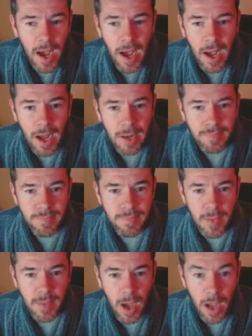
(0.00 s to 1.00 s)
I'm
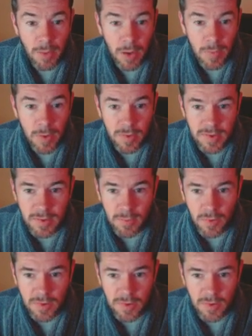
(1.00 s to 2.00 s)
going to be doing some
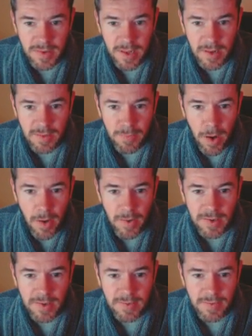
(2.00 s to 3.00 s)
more Sword and Sandals
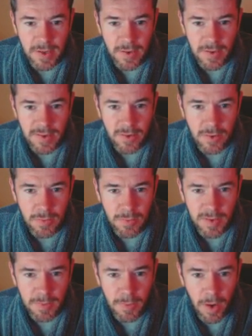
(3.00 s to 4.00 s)
Pirates videos soon,
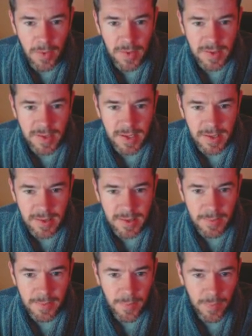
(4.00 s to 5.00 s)
some behind the scenes.
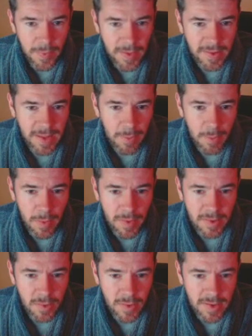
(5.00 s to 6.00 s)
These Hammer
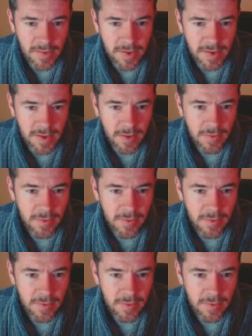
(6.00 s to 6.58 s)
Brothers are always very tough,